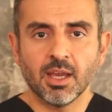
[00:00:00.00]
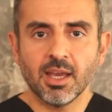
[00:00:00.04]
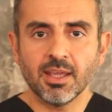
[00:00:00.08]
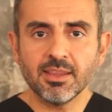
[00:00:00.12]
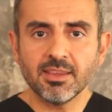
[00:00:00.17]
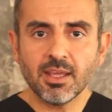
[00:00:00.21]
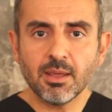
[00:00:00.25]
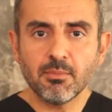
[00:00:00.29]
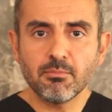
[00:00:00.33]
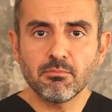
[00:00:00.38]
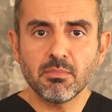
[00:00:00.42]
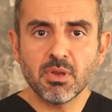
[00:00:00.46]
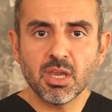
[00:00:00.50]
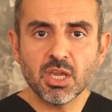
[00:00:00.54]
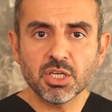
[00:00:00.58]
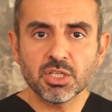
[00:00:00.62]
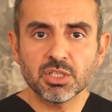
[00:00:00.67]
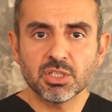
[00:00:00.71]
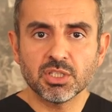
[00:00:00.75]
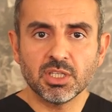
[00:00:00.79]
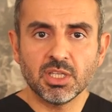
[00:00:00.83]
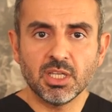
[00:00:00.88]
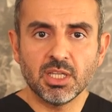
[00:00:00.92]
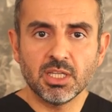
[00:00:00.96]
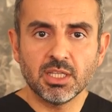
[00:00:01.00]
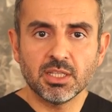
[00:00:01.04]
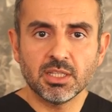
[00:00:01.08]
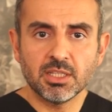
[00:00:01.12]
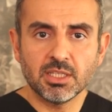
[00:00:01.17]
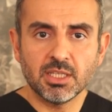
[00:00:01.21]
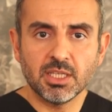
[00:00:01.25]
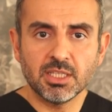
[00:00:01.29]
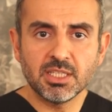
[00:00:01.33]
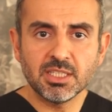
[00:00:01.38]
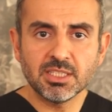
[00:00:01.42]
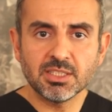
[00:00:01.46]
As I mentioned,
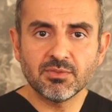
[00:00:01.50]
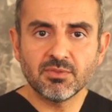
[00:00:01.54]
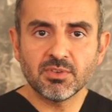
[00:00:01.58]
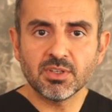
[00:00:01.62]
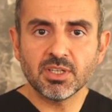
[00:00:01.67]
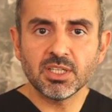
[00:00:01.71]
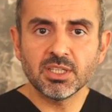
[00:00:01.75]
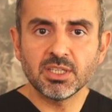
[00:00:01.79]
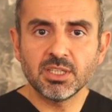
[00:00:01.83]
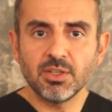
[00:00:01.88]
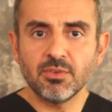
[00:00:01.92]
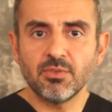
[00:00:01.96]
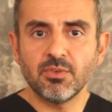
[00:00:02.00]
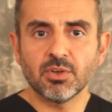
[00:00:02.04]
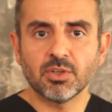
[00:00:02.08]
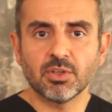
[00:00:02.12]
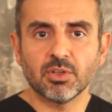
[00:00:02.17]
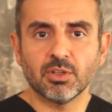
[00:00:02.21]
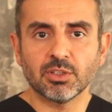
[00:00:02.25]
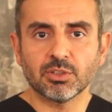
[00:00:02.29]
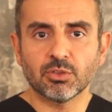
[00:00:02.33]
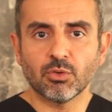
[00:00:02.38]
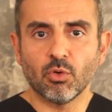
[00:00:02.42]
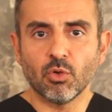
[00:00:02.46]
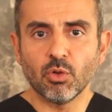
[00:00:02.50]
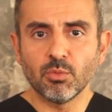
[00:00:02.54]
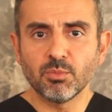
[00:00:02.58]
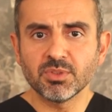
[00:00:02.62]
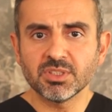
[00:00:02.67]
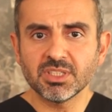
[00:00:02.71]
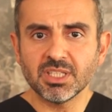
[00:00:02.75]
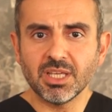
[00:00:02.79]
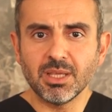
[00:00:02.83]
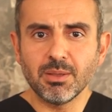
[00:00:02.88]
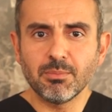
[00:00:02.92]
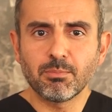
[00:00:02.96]
it is very difficult,
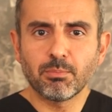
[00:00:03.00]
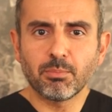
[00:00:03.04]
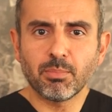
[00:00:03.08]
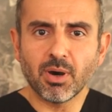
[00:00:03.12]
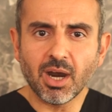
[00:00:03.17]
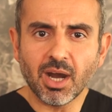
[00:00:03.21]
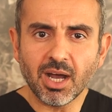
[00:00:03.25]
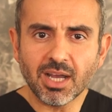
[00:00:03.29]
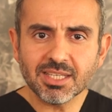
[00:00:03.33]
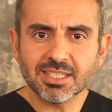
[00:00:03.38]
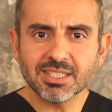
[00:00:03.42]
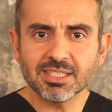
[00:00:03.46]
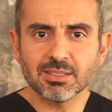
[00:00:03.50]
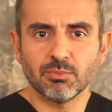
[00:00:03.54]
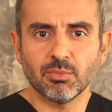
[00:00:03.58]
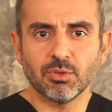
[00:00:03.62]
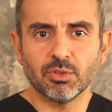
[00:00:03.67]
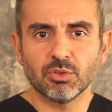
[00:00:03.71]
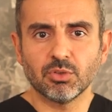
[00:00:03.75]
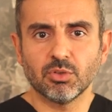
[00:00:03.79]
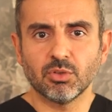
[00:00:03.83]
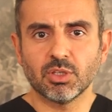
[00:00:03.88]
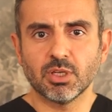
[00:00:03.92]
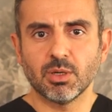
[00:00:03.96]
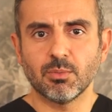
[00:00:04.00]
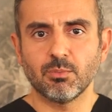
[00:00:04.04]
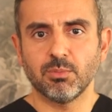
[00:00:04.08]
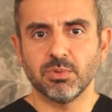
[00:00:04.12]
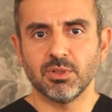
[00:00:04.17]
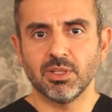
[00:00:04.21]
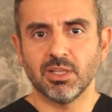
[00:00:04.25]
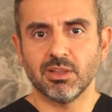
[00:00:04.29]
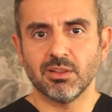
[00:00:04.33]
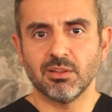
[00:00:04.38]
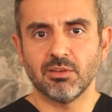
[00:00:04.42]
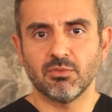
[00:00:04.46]
almost impossible, to
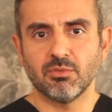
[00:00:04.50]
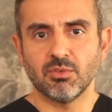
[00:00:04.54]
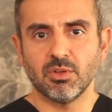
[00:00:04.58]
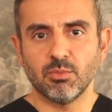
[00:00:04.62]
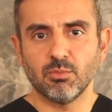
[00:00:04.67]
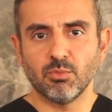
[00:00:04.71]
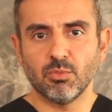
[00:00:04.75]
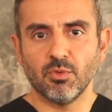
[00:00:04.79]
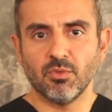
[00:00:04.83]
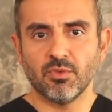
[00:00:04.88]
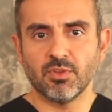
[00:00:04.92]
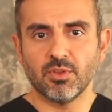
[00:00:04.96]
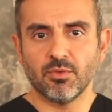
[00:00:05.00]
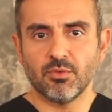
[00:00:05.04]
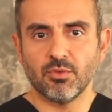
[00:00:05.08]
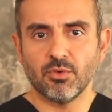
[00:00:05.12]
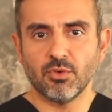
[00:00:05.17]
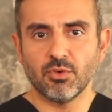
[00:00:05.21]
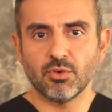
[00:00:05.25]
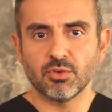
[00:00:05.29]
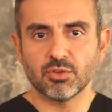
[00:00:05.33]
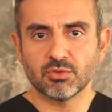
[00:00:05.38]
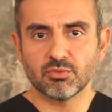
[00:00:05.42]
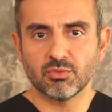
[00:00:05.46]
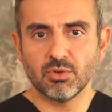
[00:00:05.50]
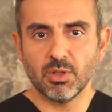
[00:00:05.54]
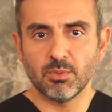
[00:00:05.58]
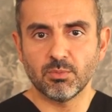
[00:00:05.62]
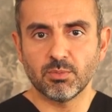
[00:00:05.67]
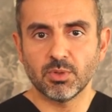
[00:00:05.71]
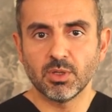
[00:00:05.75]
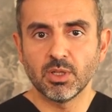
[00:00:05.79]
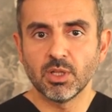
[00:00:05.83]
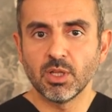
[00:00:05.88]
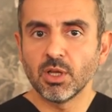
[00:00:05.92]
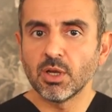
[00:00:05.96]
completely remove the first rib
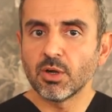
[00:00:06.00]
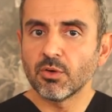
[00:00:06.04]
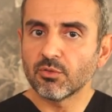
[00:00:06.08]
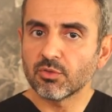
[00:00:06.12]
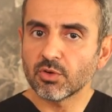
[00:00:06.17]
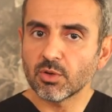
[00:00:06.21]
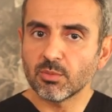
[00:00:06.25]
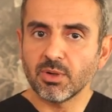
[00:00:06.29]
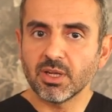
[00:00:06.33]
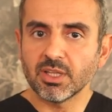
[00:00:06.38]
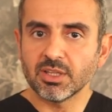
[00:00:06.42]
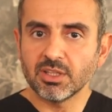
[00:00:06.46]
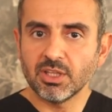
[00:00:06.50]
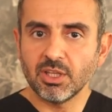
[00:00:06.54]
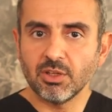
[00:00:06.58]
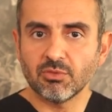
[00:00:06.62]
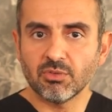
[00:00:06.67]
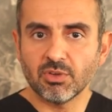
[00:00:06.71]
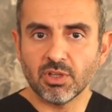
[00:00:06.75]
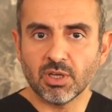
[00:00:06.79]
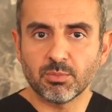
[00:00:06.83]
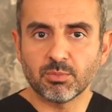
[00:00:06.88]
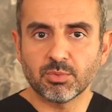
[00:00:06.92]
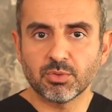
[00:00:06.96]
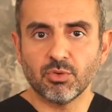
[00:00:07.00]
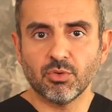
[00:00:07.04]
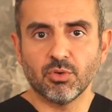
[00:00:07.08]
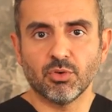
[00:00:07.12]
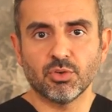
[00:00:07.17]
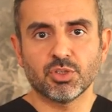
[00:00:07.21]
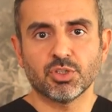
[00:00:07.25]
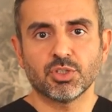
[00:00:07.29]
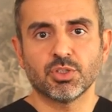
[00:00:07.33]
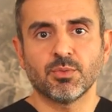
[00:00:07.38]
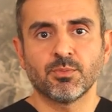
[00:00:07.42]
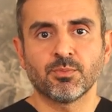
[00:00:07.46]
from anterior
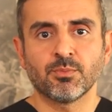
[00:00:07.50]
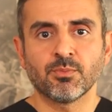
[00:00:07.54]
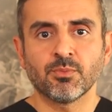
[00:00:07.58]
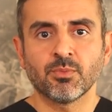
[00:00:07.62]
approach.